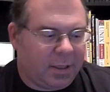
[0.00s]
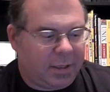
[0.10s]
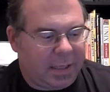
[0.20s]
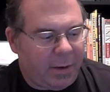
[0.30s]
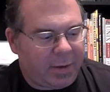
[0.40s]

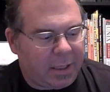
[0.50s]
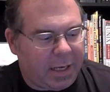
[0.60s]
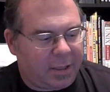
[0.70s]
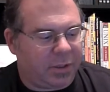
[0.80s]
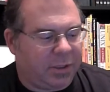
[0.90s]
now we can
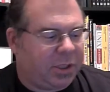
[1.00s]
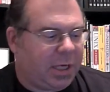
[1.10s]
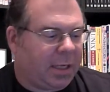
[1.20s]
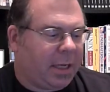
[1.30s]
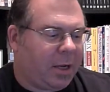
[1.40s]
actually
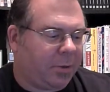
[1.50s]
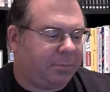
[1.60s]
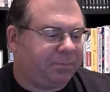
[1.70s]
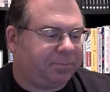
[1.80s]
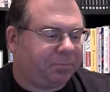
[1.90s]
check out
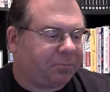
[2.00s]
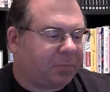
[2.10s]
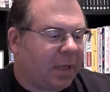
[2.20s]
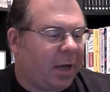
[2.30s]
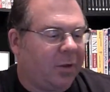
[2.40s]

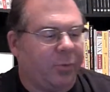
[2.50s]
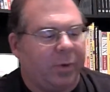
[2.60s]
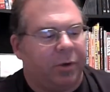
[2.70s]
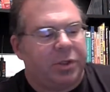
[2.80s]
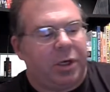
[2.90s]
how the
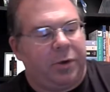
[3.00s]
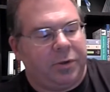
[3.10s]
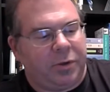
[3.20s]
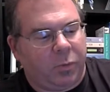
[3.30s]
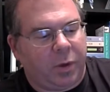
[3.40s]
rear
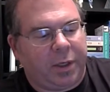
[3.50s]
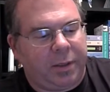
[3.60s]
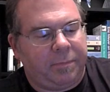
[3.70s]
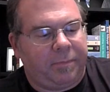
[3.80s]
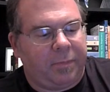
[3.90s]
shutters are
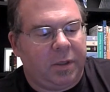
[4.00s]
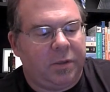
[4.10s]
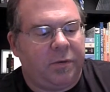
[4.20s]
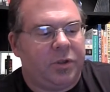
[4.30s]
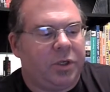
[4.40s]
working. These
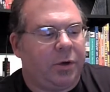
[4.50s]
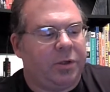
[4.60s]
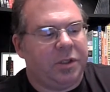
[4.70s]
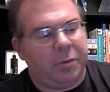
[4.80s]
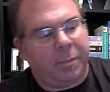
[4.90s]
are the
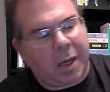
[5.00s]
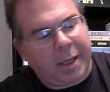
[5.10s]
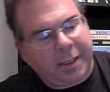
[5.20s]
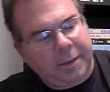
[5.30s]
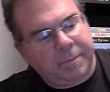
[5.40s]
shutters in the
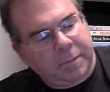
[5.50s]
body.